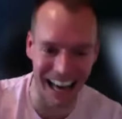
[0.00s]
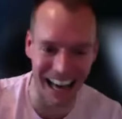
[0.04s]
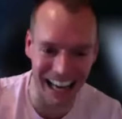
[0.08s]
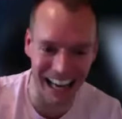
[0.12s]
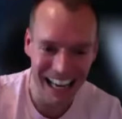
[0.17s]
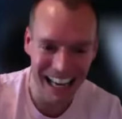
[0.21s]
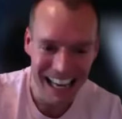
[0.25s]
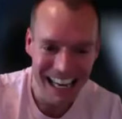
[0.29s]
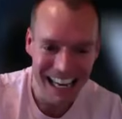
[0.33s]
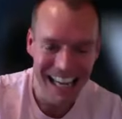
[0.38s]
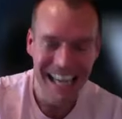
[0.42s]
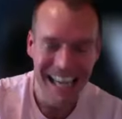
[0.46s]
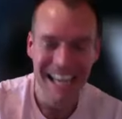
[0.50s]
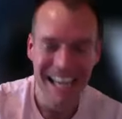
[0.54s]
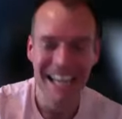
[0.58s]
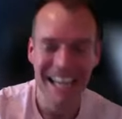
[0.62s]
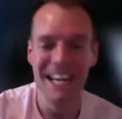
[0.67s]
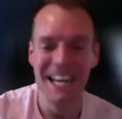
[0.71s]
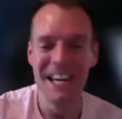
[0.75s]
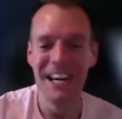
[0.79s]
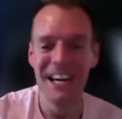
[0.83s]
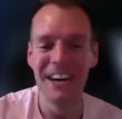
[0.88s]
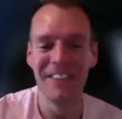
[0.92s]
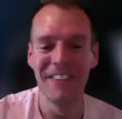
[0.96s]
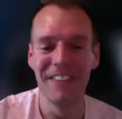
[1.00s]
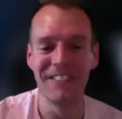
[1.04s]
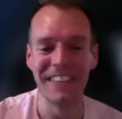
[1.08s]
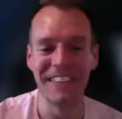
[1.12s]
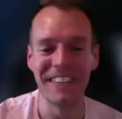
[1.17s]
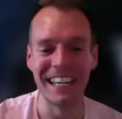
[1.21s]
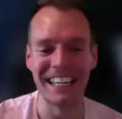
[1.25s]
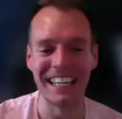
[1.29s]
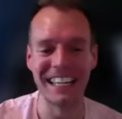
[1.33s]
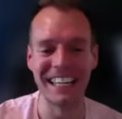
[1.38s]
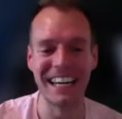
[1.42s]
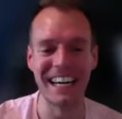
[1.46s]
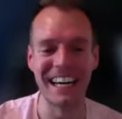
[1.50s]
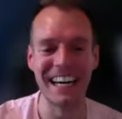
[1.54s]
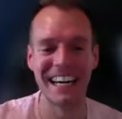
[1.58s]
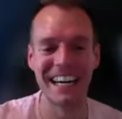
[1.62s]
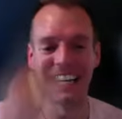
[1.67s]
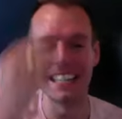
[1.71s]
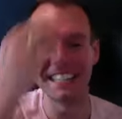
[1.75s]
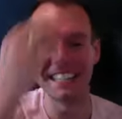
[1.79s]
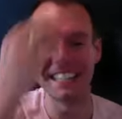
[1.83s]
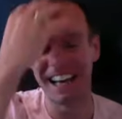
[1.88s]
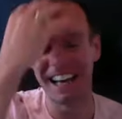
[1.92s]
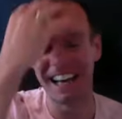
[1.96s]

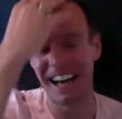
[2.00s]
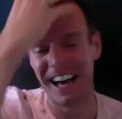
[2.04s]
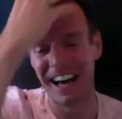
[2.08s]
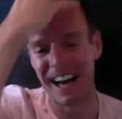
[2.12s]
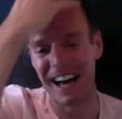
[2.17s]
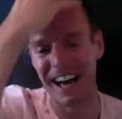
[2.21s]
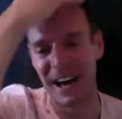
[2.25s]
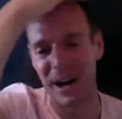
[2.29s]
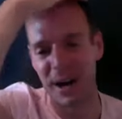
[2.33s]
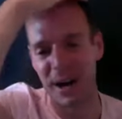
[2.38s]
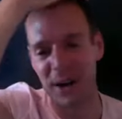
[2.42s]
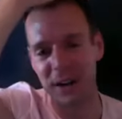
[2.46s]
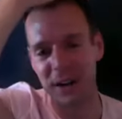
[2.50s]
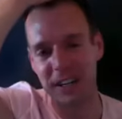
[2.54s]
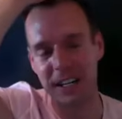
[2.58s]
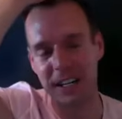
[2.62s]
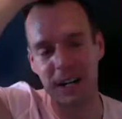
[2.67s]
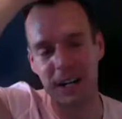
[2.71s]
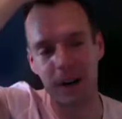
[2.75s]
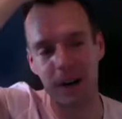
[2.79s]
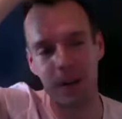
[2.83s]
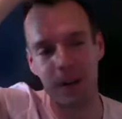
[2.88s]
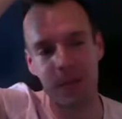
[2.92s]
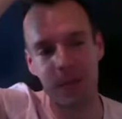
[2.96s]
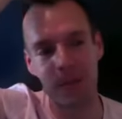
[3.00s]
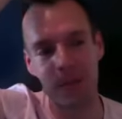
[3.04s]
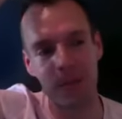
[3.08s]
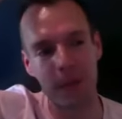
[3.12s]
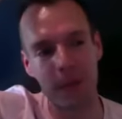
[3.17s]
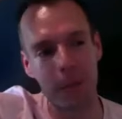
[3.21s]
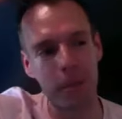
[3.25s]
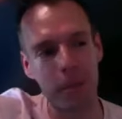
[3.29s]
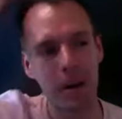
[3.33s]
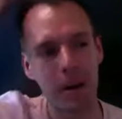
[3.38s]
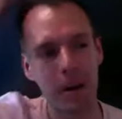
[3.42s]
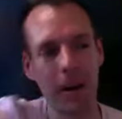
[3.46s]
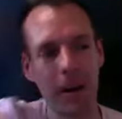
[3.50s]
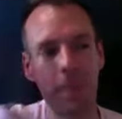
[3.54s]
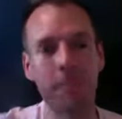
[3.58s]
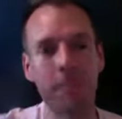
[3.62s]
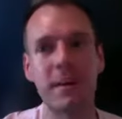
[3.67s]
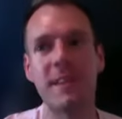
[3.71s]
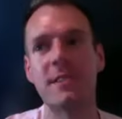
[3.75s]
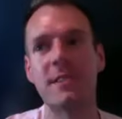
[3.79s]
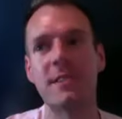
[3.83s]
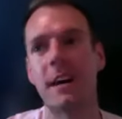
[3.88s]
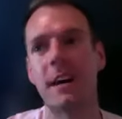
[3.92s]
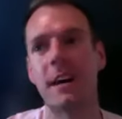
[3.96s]
Because, you know, the
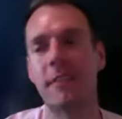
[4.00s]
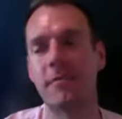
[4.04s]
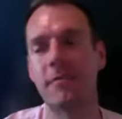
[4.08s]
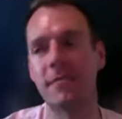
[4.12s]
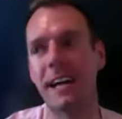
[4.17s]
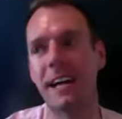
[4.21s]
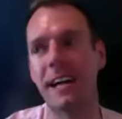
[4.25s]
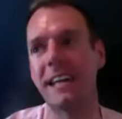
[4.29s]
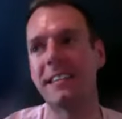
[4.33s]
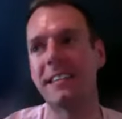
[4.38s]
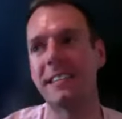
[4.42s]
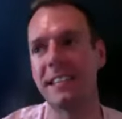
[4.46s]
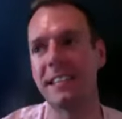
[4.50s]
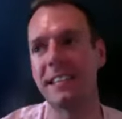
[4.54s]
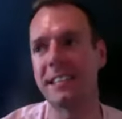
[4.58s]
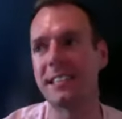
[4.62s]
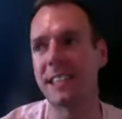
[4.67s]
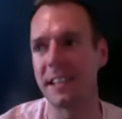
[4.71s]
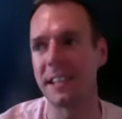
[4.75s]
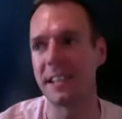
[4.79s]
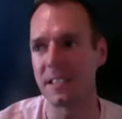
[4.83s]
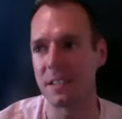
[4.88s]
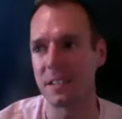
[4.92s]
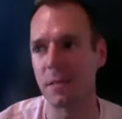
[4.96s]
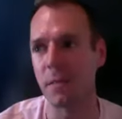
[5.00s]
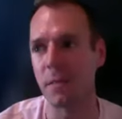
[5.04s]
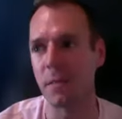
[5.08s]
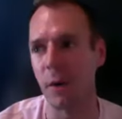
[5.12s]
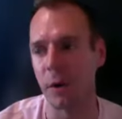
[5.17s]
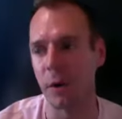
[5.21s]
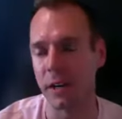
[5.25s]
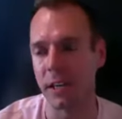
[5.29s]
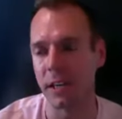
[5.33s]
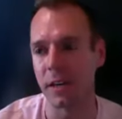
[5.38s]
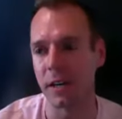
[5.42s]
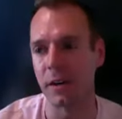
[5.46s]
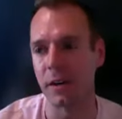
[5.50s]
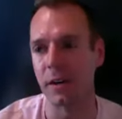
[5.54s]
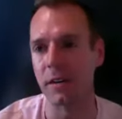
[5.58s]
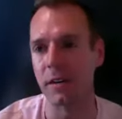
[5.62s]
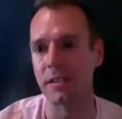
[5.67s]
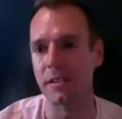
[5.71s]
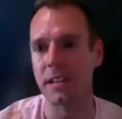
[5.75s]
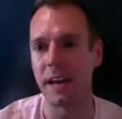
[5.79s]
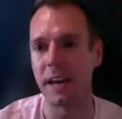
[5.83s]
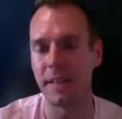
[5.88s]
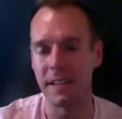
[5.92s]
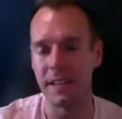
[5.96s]
purpose of like these testimonials, and